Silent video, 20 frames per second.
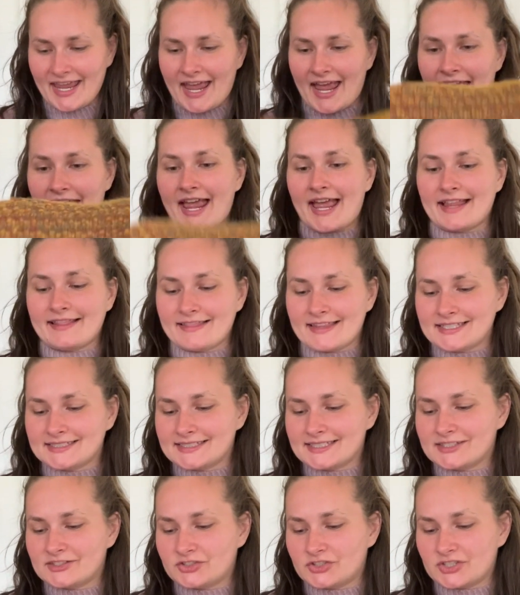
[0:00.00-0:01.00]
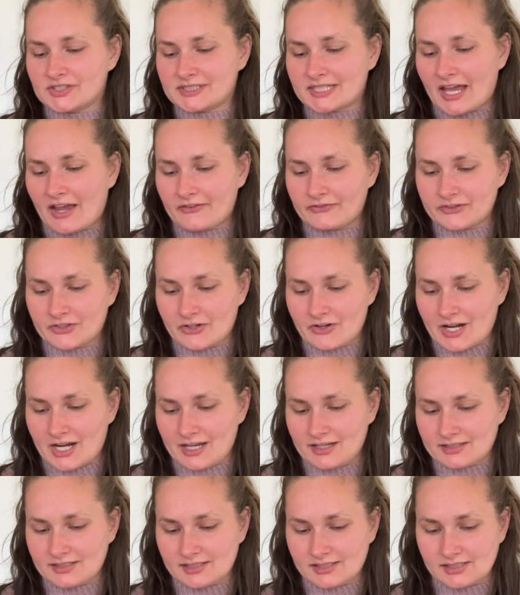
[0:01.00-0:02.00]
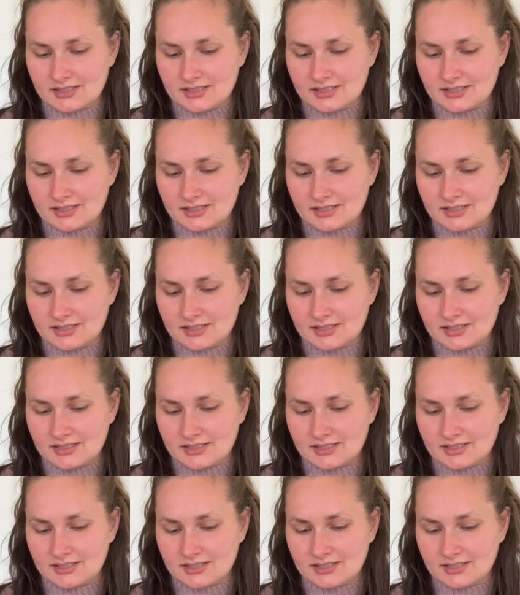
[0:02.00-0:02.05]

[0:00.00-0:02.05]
And this is just after it,